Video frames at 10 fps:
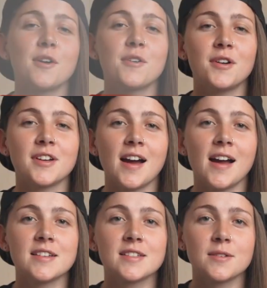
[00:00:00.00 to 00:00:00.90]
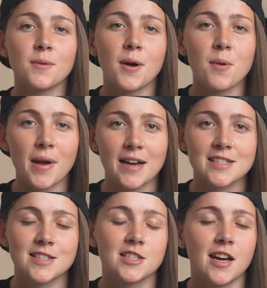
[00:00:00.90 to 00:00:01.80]
What's going on guys? Welcome back
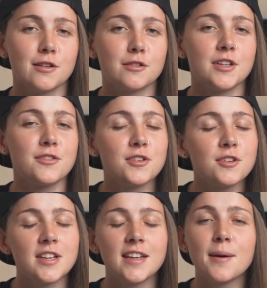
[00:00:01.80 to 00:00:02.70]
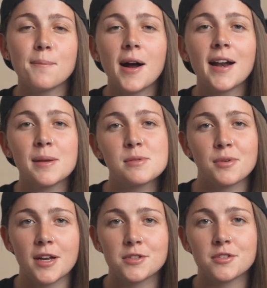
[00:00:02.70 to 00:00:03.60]
to the channel. If you're new here, my name is
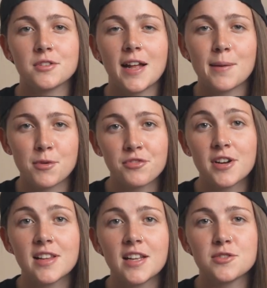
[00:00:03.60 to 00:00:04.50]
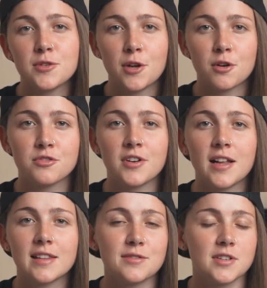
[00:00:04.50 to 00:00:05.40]
Rachel and I'm a freelance
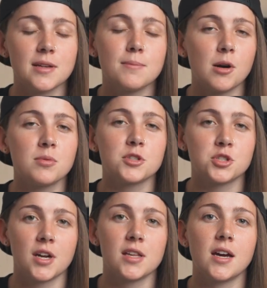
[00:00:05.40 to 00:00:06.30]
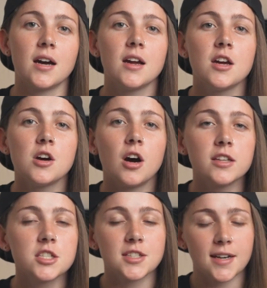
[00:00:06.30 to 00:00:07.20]
videographer living in Melbourne, Australia.
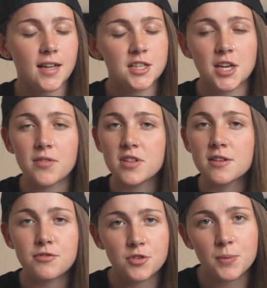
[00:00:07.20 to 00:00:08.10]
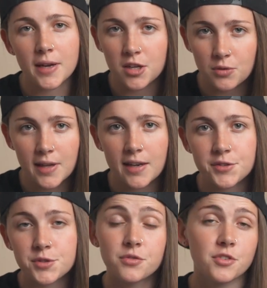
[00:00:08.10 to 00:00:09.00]
On this channel, I share everything filmmaking
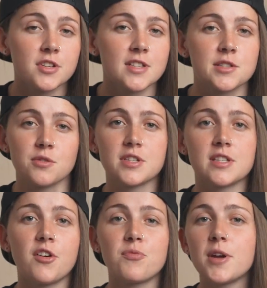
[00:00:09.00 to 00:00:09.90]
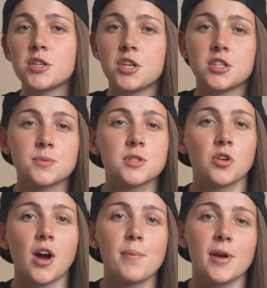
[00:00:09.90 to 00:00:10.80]
related, so if you're into that sort of stuff, make sure you
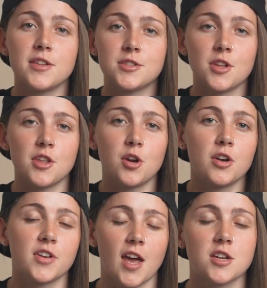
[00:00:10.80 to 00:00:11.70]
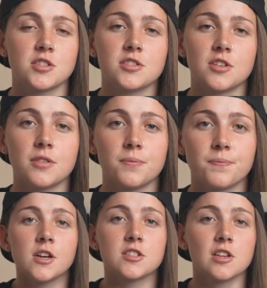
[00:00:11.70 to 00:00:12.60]
subscribe and turn the notifications on.
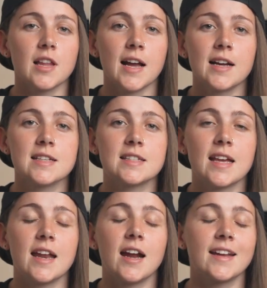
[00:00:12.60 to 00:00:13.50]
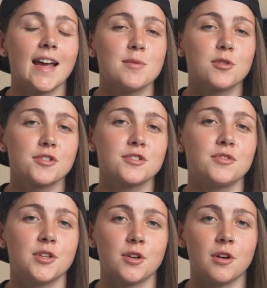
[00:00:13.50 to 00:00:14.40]
So like I said, I came across a
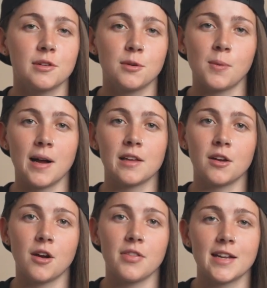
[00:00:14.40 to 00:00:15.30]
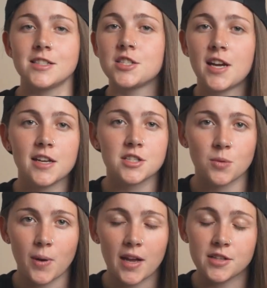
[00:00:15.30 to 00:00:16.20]
video a little while ago that has changed
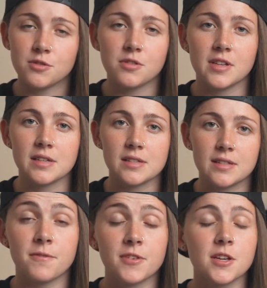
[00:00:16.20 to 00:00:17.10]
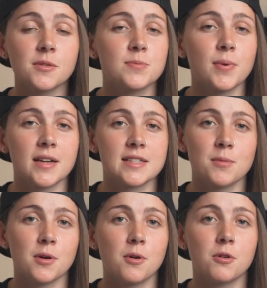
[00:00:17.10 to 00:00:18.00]
the way I do things. The video was by
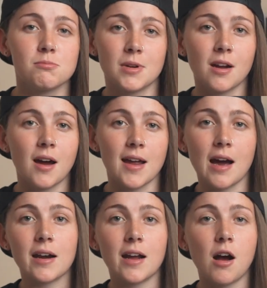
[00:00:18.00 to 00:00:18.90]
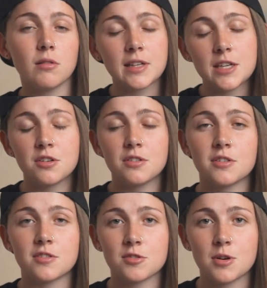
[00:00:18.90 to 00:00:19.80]
someone called Manaia Huta. I'll link her in
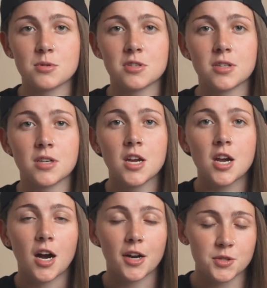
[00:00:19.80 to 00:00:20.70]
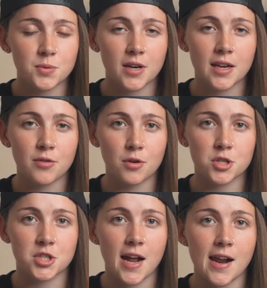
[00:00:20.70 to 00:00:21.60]
the description. I just wanted to give her
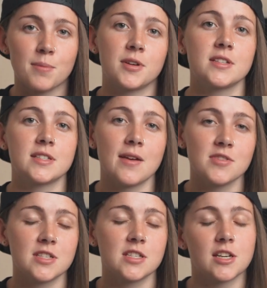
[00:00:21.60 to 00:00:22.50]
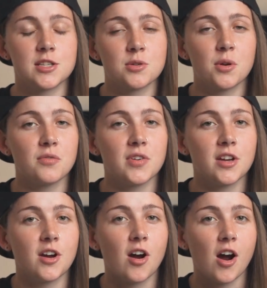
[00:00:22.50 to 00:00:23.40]
a shout out because ever since I saw your
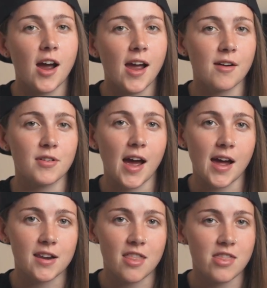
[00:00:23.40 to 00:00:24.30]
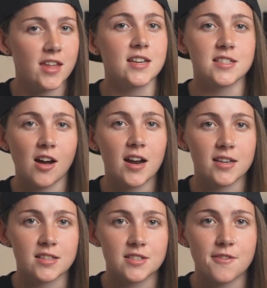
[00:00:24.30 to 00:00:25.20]
video, I have had the
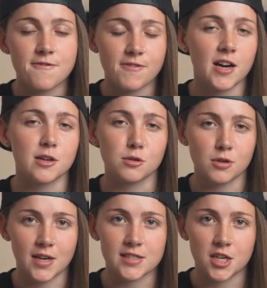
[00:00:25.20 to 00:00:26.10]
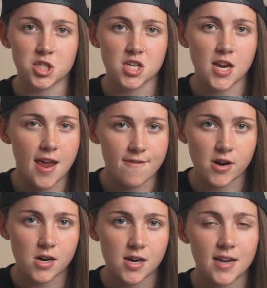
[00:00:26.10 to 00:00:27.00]
tidiest file organization
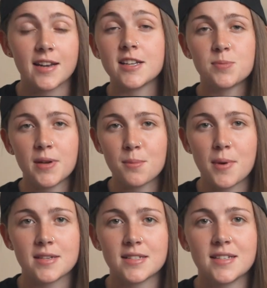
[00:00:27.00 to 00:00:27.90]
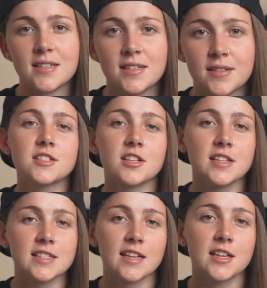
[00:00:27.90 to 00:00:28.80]
ever and it has been amazing. So
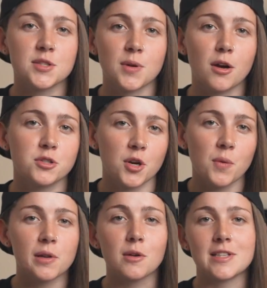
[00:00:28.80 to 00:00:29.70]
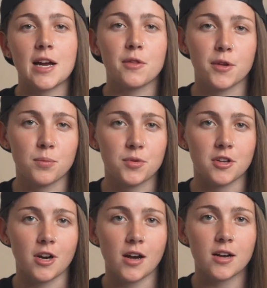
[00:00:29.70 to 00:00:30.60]
let's get into it. I'll show you what it looks like on the
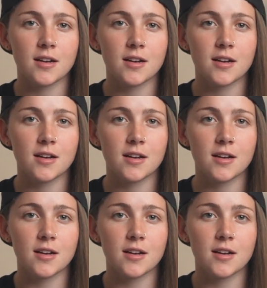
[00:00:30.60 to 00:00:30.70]
computer.